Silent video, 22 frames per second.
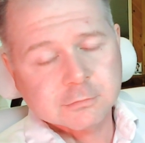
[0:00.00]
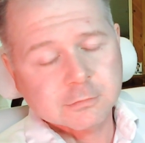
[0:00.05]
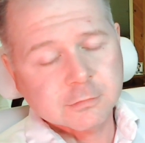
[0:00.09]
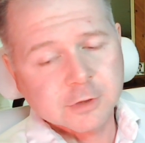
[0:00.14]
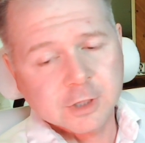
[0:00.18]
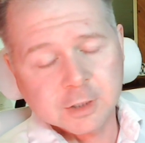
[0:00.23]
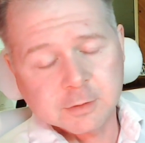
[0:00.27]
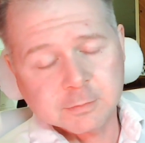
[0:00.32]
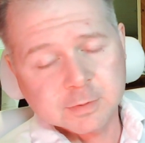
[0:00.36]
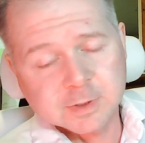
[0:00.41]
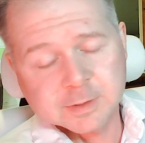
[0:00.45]

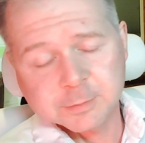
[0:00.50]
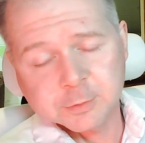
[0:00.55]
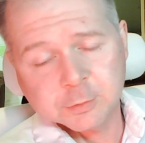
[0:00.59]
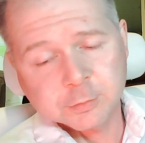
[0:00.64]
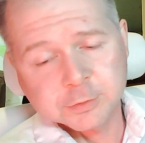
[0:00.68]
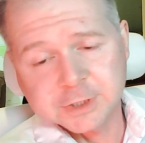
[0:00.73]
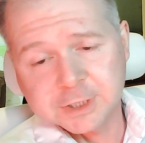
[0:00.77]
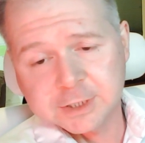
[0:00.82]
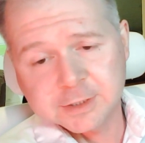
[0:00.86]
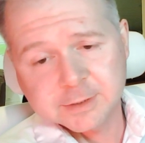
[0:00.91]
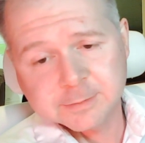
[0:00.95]
think people will
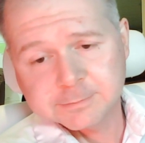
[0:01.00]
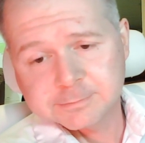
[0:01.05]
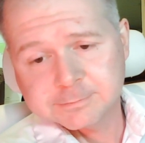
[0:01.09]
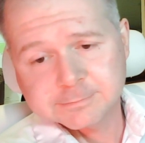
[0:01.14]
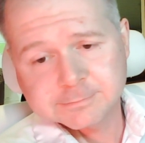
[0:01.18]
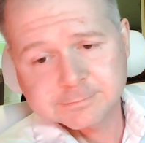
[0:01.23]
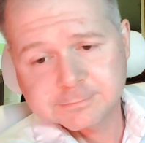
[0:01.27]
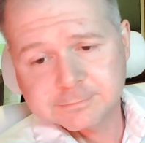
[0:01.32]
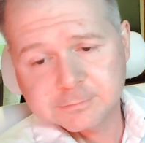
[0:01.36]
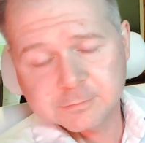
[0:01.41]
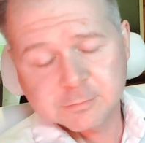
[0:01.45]
need them.
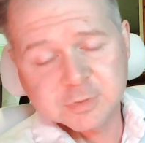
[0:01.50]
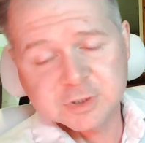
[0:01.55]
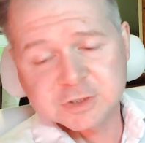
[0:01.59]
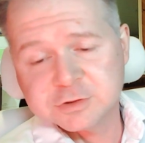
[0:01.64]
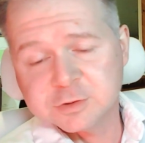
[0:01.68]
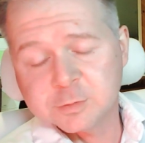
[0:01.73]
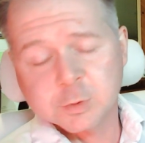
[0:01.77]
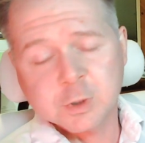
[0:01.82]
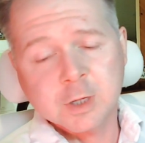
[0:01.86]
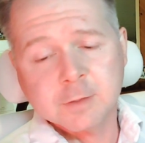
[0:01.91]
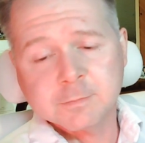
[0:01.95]
Be
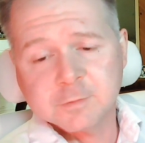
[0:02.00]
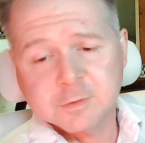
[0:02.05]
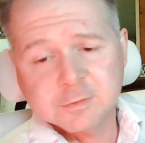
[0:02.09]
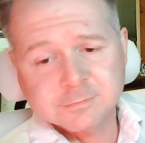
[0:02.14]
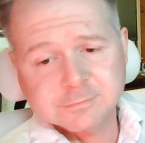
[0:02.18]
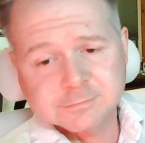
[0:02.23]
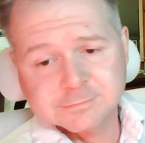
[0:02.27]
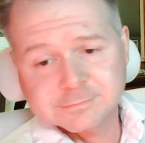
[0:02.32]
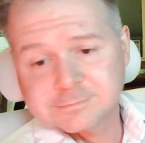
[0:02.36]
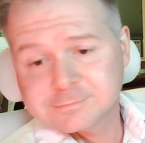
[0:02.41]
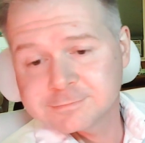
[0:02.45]
super helpful.
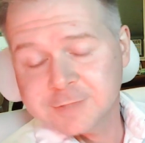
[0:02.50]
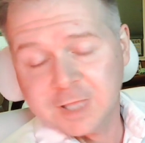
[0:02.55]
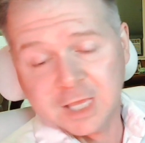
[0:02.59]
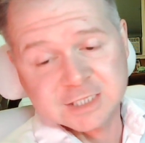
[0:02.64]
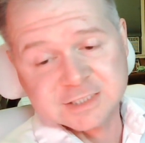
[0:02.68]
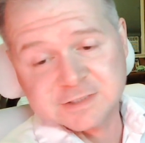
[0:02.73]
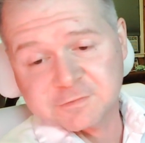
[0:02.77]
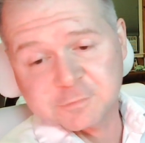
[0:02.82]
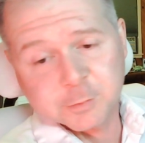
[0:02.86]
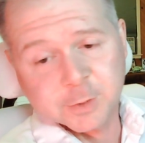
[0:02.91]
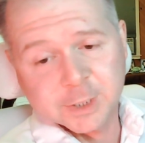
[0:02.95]

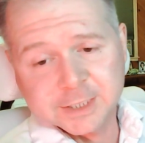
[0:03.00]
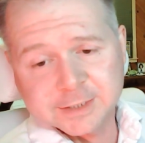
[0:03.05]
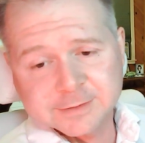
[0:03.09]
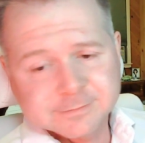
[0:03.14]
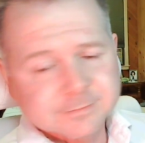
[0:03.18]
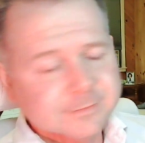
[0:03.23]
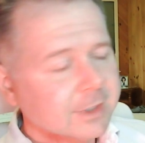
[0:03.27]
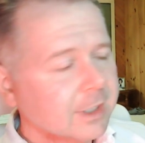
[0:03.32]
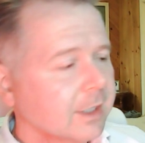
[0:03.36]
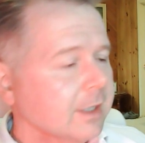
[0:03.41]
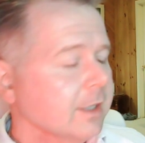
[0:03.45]
Thanks, everybody.
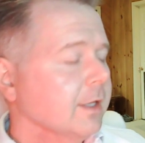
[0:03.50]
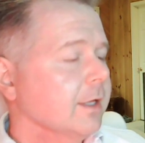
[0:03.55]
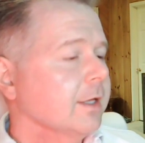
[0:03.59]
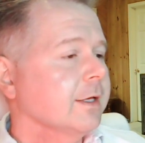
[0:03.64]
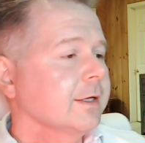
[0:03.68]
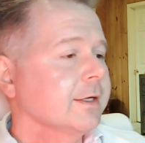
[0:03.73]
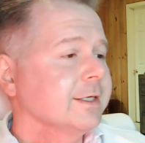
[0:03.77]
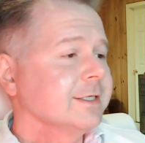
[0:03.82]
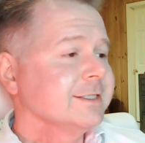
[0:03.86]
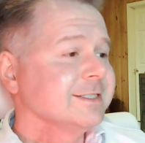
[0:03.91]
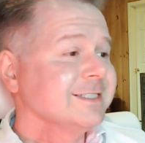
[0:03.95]

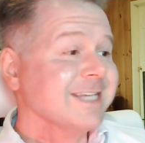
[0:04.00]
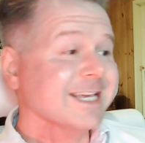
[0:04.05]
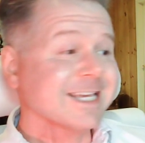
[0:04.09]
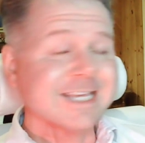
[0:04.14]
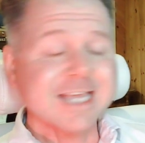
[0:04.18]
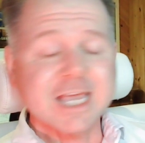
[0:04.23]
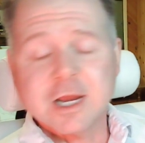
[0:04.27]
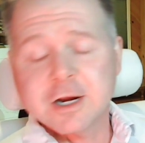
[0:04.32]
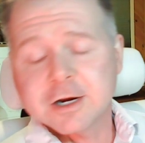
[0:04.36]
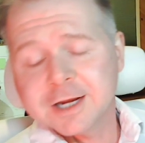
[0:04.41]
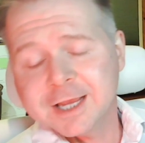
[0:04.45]
Take
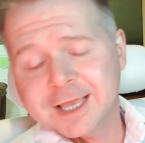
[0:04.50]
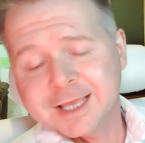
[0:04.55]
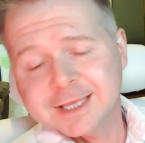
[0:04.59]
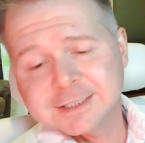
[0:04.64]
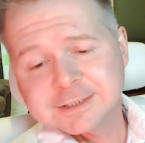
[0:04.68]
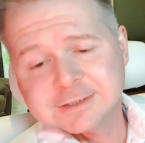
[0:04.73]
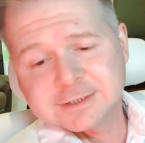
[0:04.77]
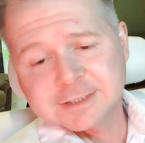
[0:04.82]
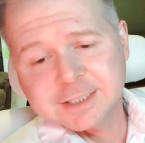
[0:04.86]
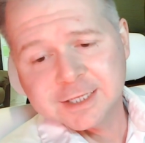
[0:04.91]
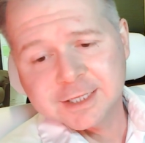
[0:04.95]
care
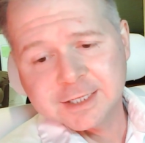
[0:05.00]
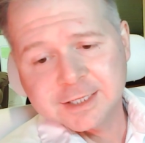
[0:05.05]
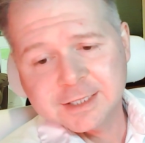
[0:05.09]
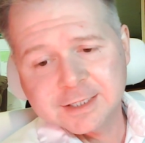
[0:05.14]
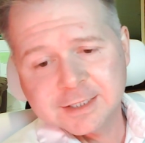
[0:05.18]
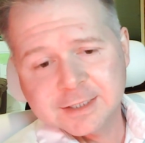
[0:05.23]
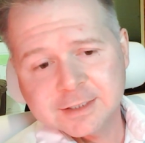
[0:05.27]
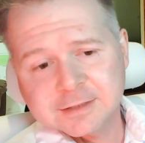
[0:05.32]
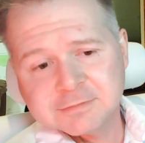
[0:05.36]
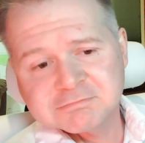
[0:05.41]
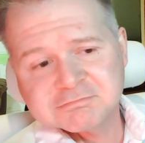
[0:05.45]
and.
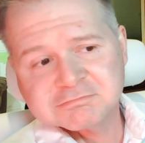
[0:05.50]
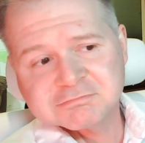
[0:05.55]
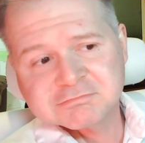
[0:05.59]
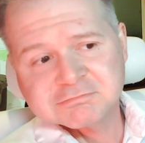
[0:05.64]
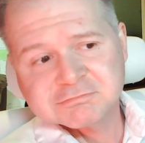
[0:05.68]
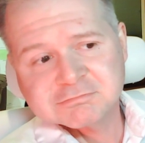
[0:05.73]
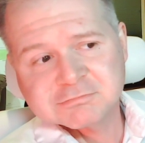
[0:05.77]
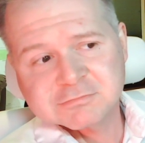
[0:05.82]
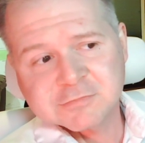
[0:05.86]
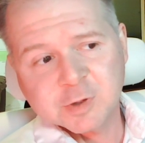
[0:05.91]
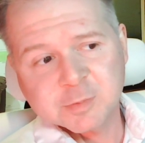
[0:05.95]
Uh,
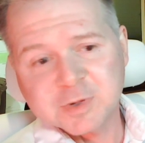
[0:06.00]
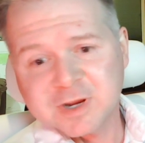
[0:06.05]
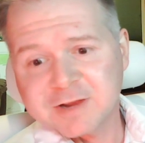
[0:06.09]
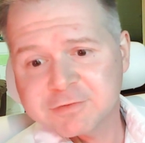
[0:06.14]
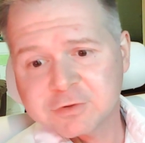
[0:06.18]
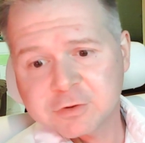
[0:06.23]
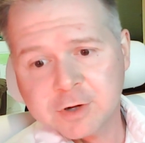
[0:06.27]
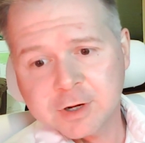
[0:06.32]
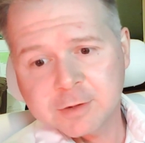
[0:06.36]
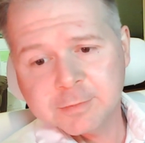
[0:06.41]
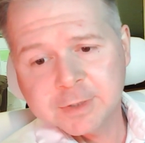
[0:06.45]
Hope you're having
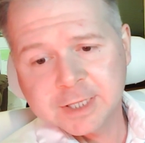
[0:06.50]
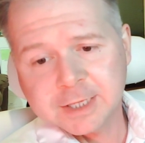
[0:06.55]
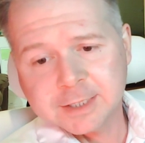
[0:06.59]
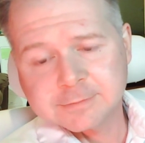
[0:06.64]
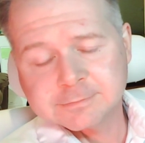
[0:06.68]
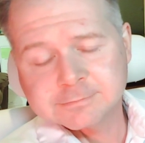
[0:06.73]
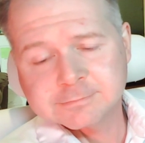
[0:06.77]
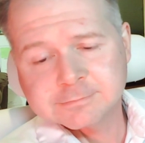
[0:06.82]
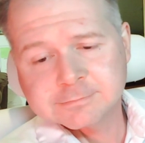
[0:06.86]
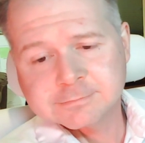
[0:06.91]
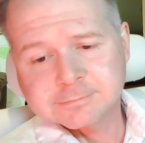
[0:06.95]
a great weekend.
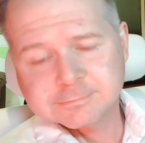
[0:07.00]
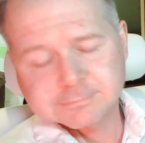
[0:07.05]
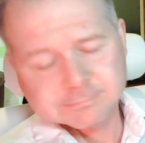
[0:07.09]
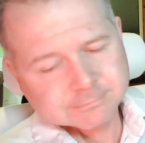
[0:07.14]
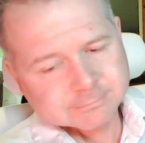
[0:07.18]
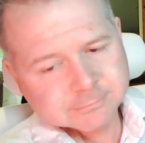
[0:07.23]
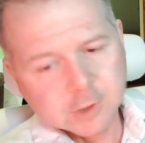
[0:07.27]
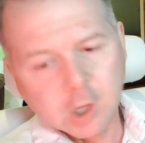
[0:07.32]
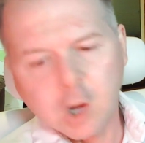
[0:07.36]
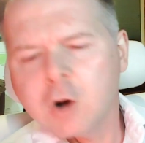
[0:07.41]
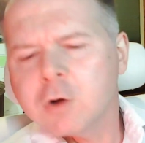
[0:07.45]

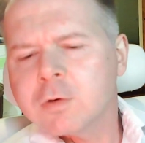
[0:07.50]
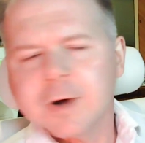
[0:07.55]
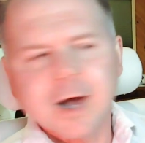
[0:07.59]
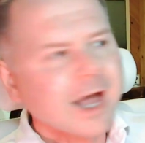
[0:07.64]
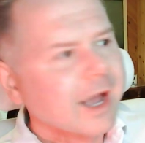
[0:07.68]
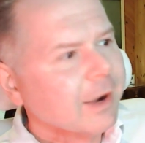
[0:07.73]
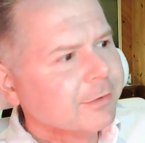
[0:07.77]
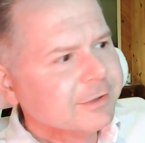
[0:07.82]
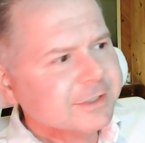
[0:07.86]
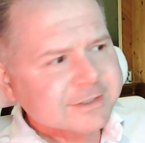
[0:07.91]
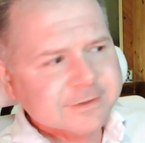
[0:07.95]
Oh, I
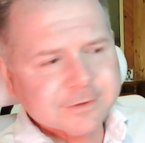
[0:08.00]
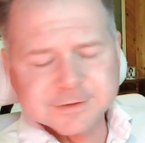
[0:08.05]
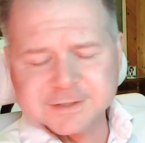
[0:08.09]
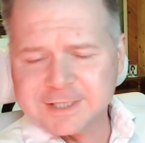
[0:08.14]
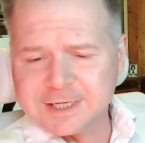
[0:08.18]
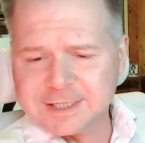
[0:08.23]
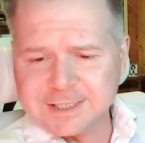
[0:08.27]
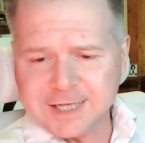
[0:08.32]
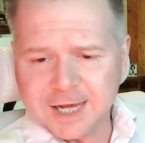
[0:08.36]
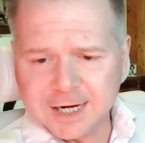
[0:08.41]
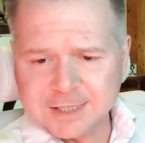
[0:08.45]
went to go see
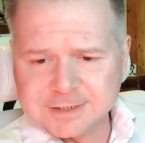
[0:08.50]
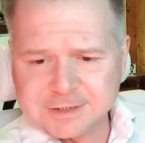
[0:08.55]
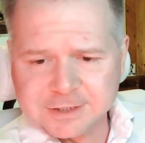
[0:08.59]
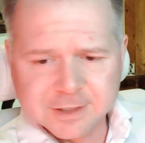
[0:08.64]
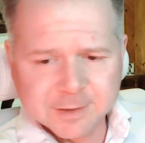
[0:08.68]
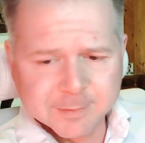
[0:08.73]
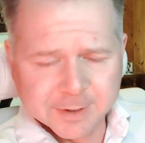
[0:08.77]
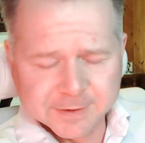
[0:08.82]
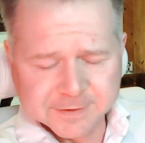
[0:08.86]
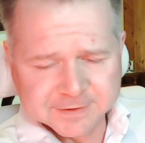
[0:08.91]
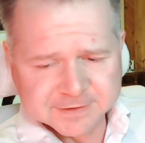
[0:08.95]
a doctor
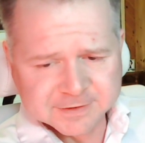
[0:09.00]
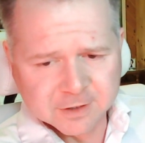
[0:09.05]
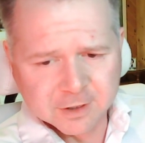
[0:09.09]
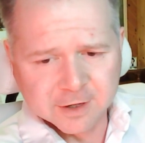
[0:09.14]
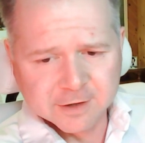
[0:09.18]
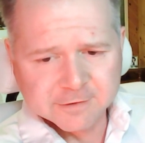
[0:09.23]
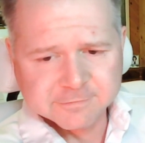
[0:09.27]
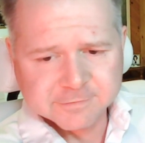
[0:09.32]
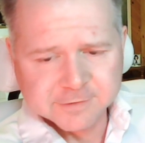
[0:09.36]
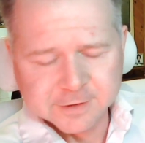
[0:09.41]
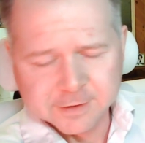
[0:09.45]
about this
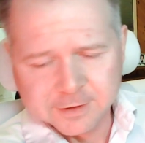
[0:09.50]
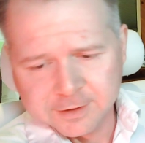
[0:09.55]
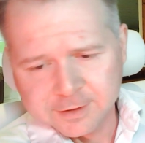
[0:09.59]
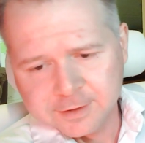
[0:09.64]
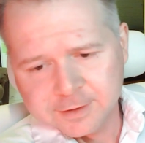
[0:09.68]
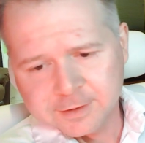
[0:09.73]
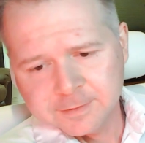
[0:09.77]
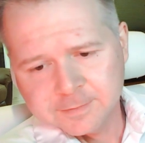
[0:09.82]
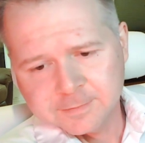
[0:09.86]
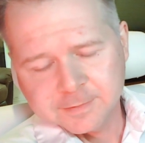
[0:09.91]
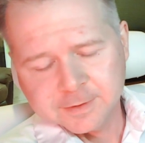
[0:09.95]
cough,
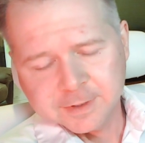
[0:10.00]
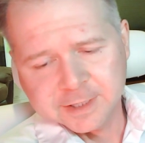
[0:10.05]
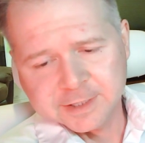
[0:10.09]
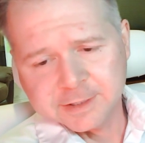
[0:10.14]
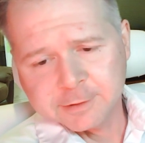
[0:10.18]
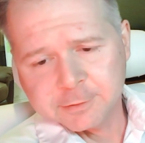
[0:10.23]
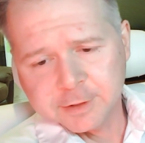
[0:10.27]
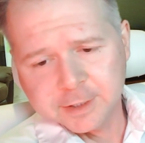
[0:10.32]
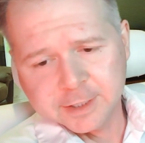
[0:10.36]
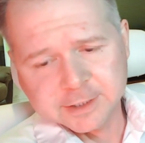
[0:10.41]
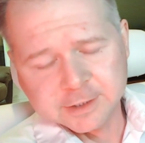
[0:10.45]
and they
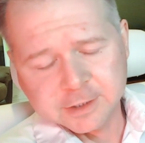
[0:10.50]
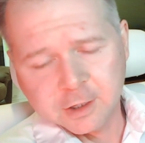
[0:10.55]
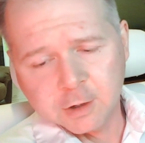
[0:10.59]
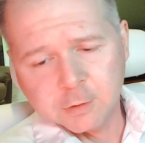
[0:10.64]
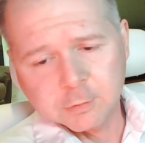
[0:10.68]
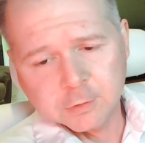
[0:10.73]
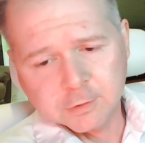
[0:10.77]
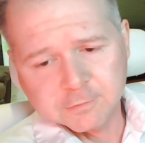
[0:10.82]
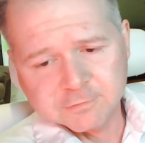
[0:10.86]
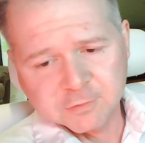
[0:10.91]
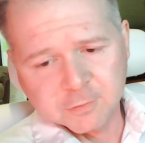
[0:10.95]
were like, "No,
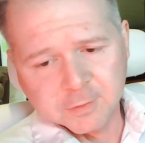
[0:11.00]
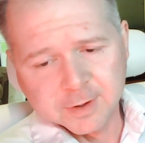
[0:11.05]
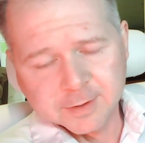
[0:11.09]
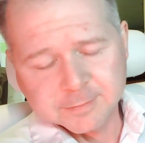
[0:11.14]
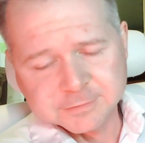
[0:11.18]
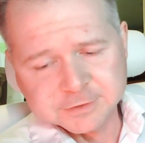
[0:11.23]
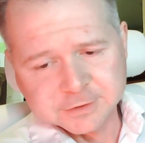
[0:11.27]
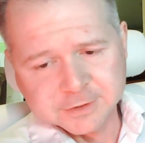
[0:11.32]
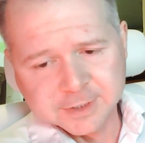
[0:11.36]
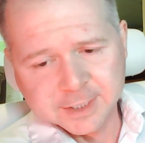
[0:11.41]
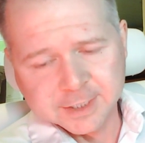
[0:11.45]
we're
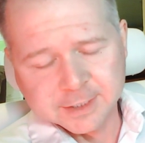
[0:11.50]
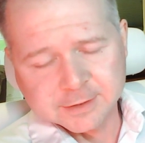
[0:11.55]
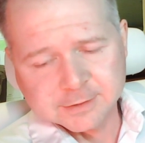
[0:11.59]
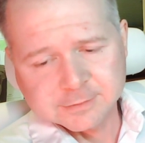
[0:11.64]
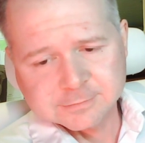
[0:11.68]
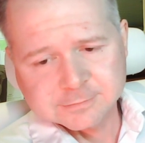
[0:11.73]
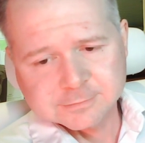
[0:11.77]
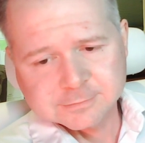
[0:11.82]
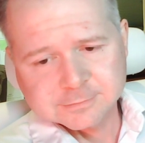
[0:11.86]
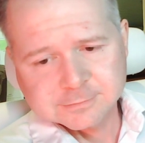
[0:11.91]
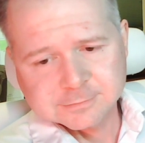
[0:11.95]
overwhelmed. You can't,
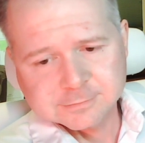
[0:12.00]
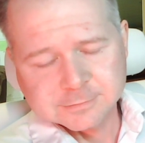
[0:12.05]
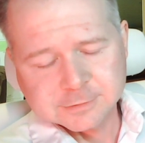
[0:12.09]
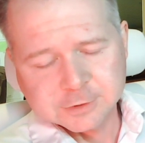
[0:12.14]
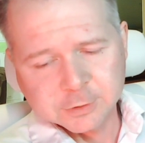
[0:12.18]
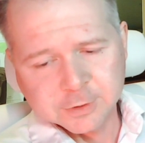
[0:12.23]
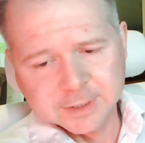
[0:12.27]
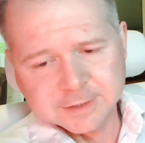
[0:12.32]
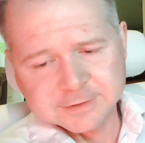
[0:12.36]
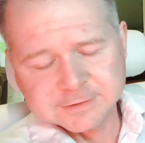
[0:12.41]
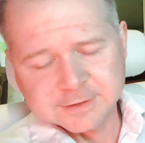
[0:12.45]
you
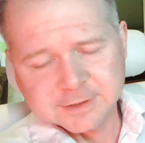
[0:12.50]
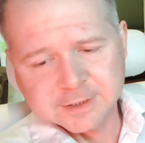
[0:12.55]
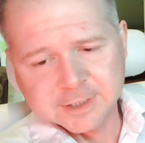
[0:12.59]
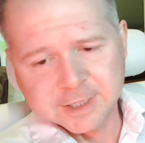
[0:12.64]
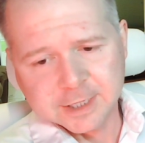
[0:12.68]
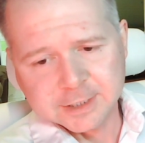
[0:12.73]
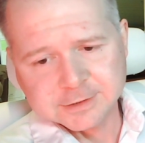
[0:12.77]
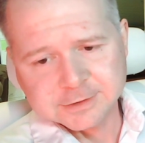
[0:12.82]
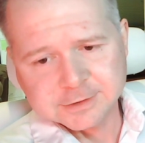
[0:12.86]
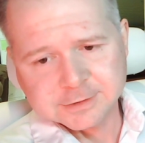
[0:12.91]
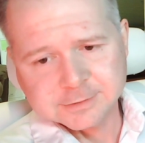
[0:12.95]
can't see the
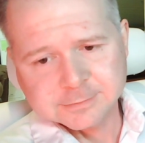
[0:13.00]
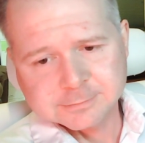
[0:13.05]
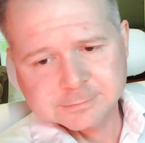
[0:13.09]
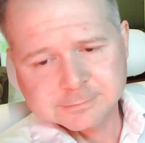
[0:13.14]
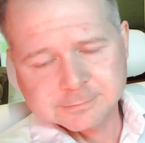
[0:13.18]
doctor."